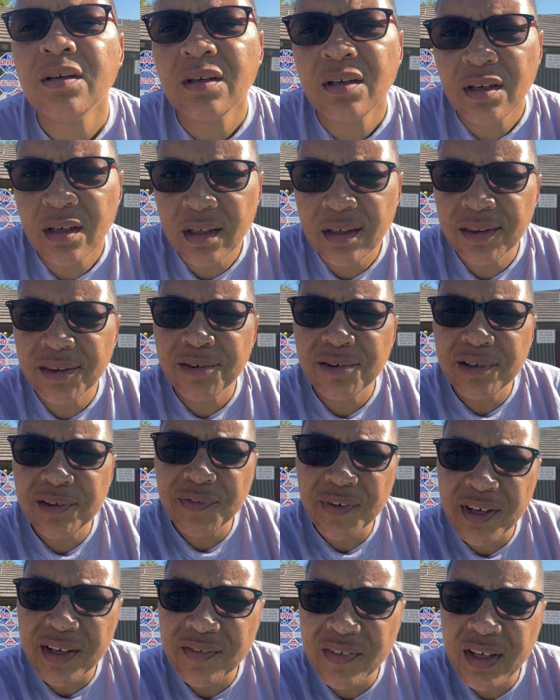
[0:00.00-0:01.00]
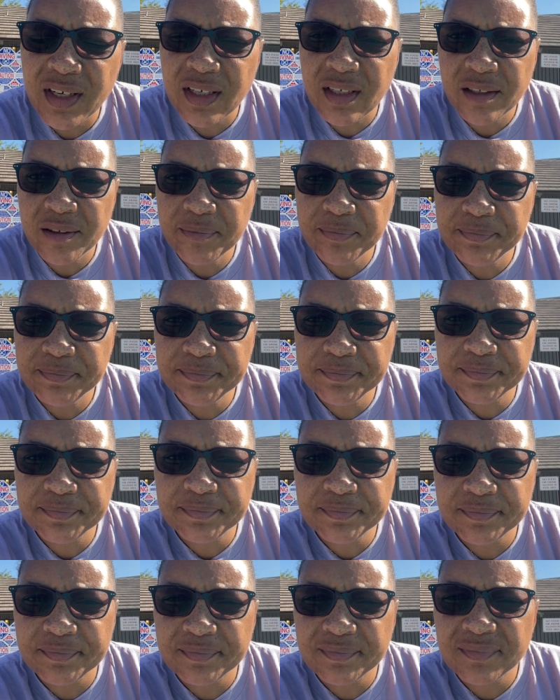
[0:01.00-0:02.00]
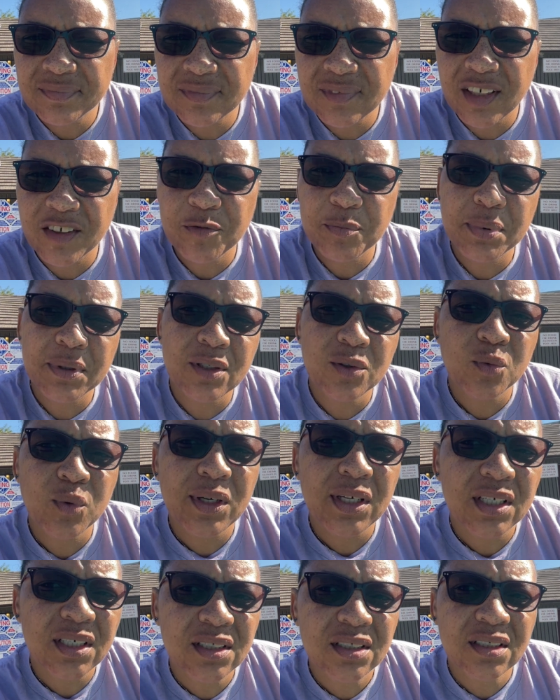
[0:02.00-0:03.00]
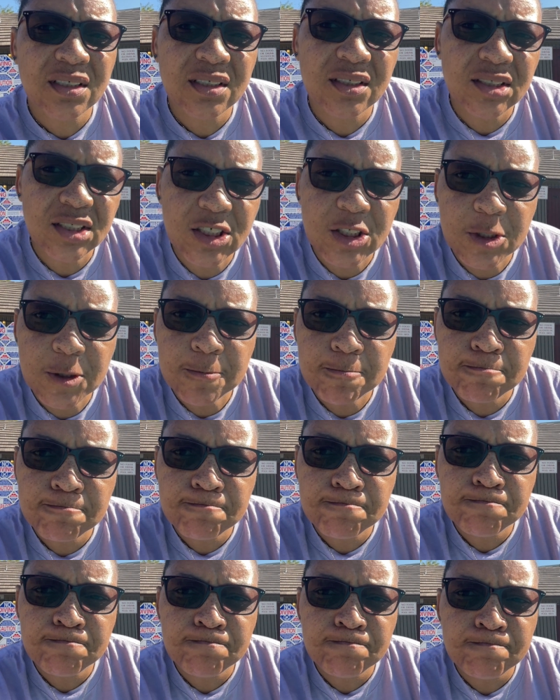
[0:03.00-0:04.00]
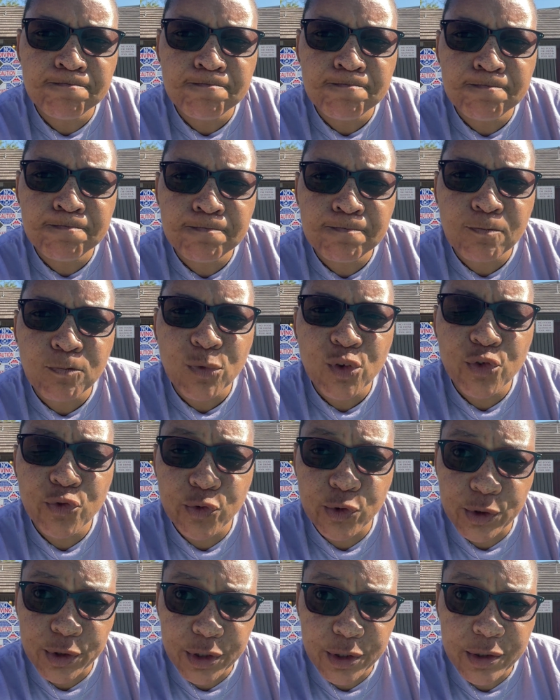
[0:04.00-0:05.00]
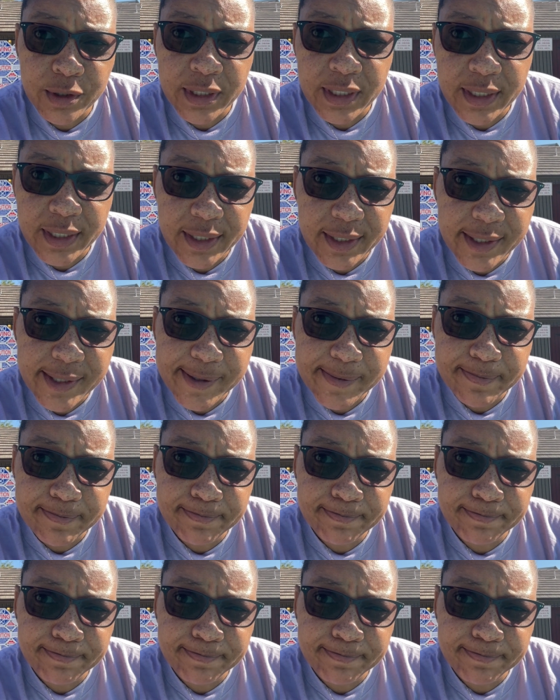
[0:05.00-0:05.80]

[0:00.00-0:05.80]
8:35 a.m. I've been awake since 4:30 a.m.